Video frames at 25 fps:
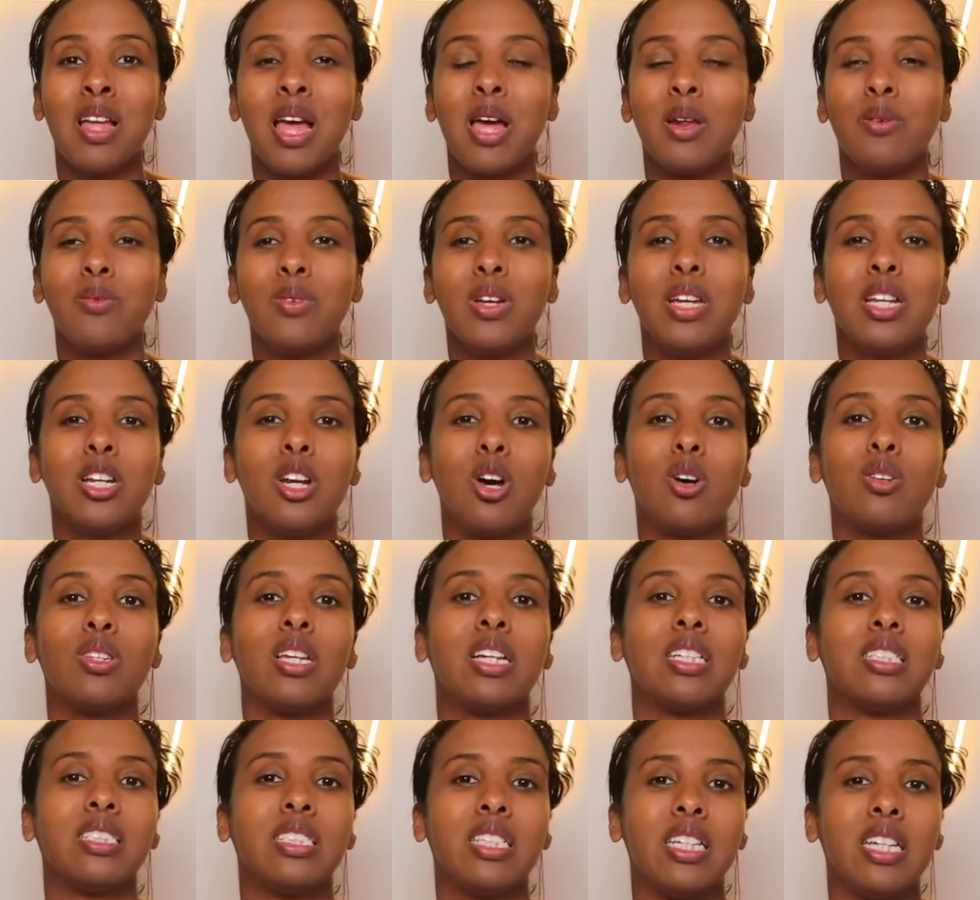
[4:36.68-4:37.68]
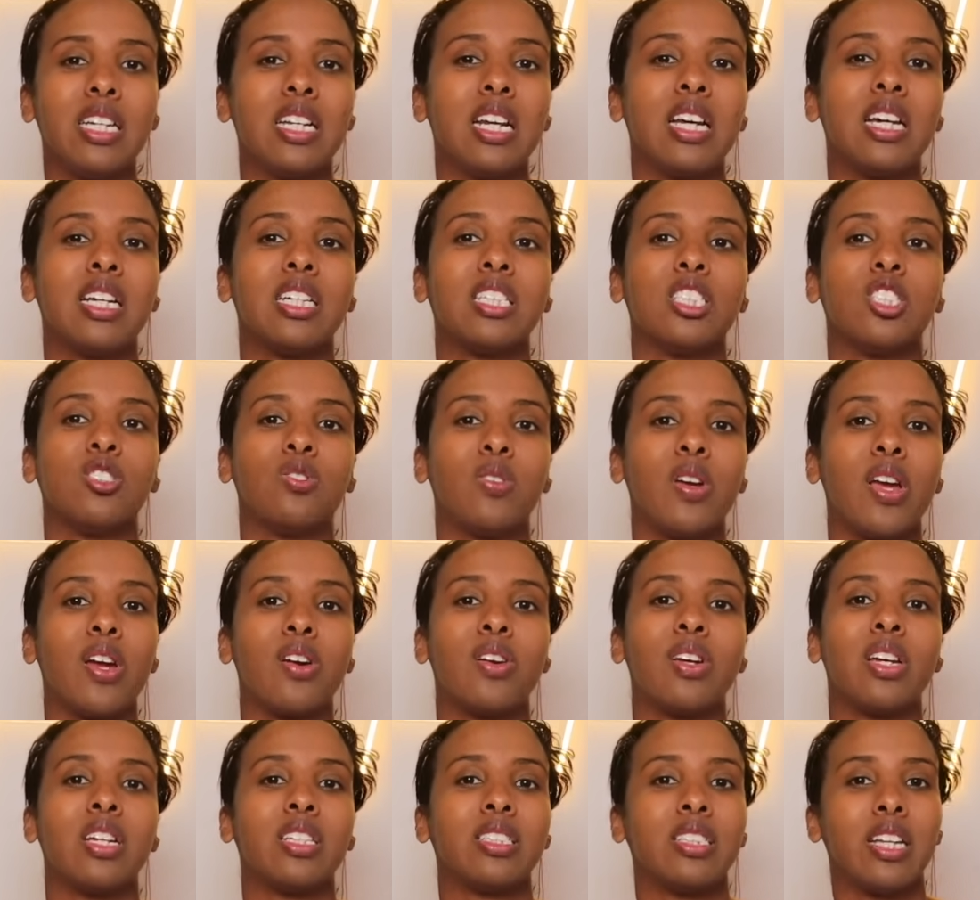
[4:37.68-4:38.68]
And we know that Tina is
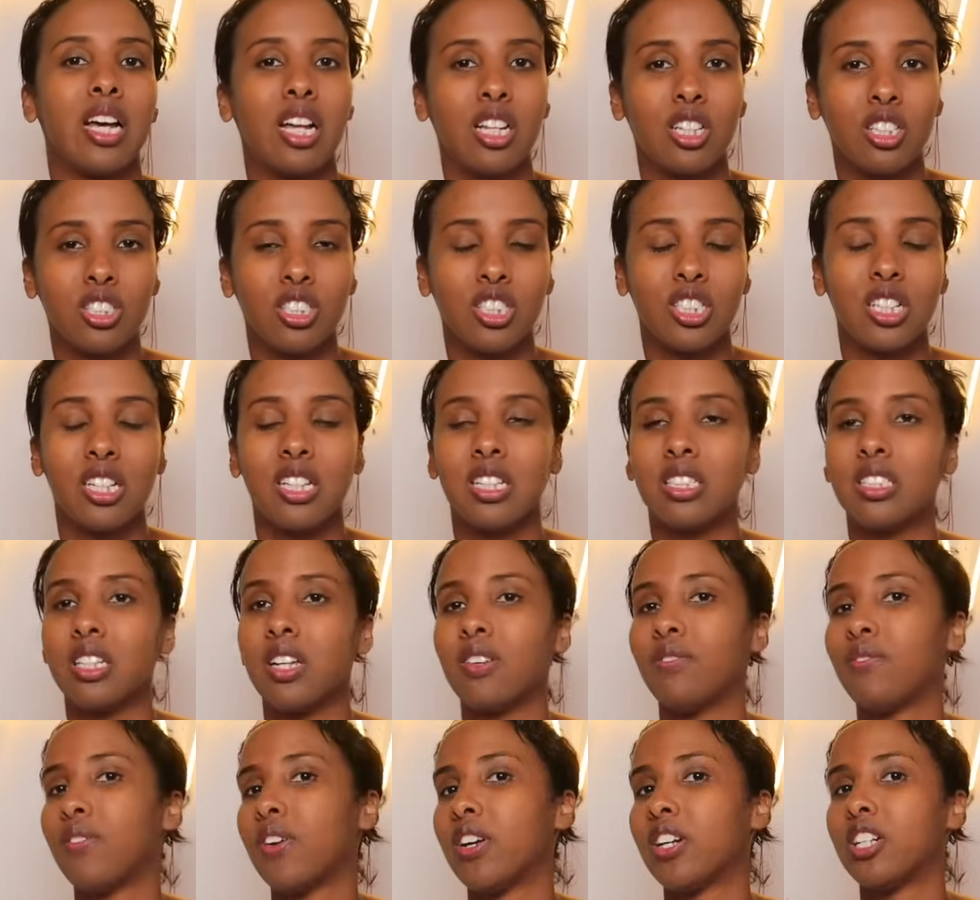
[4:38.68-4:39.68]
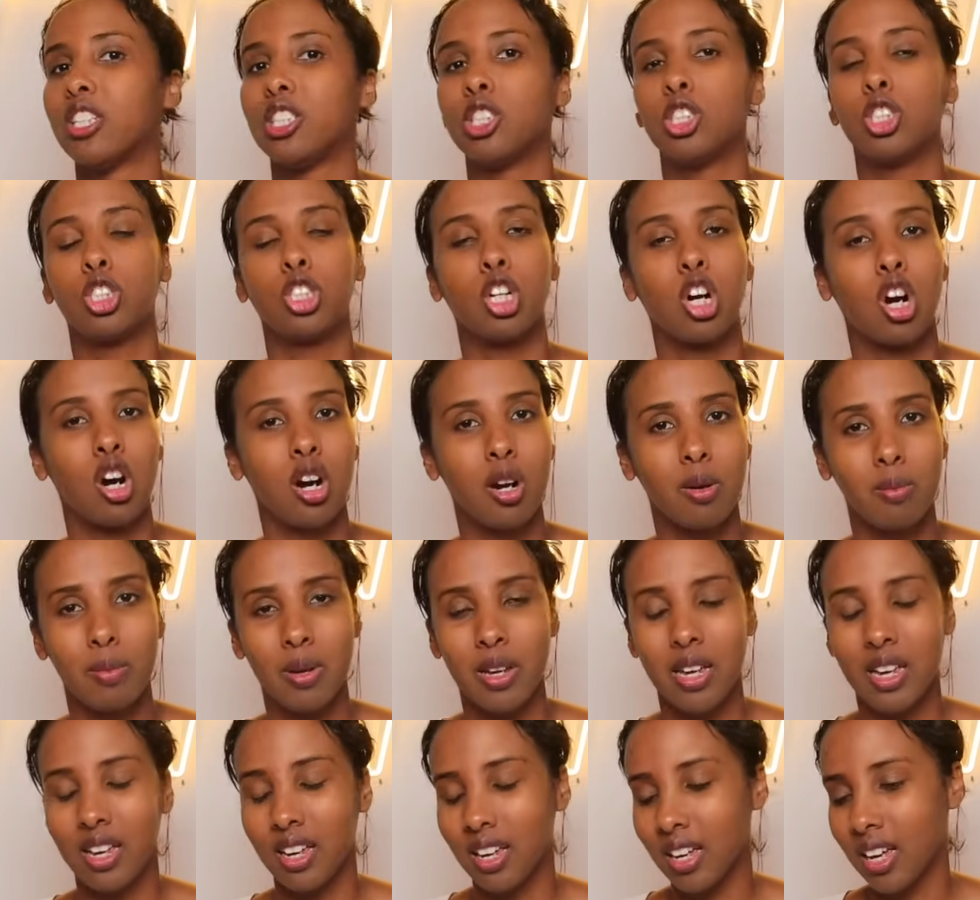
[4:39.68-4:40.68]
very intelligent and very
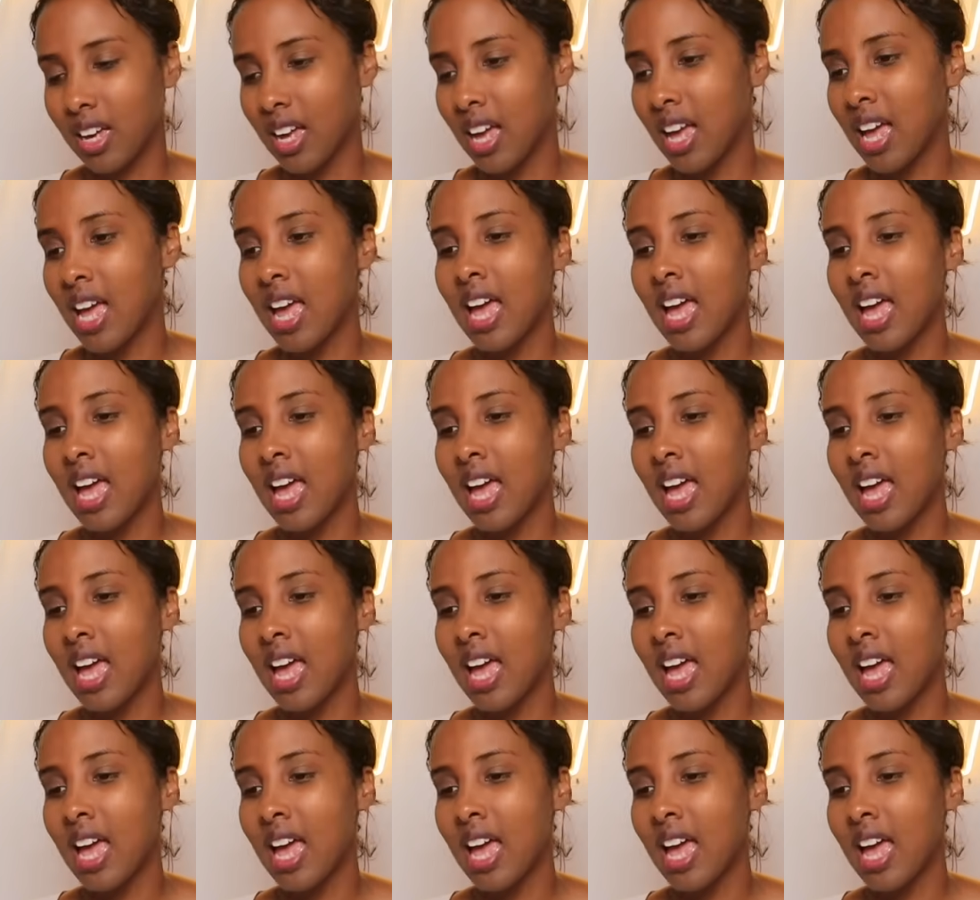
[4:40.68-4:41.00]
charming.